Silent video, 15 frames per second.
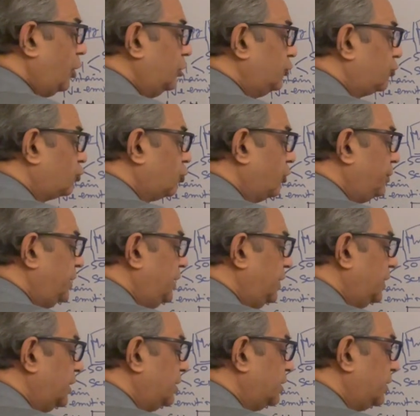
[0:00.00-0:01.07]
also
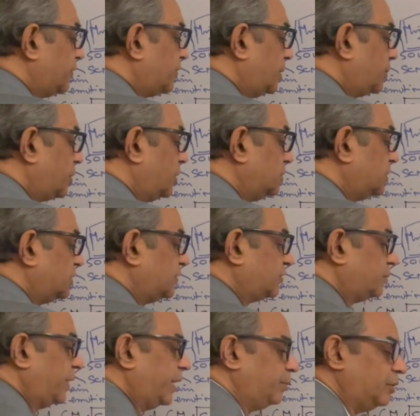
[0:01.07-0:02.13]
be in the
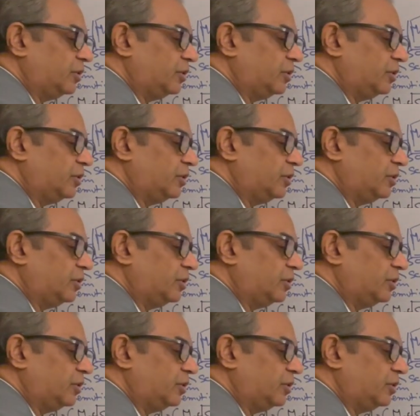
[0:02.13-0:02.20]
subconscious mind,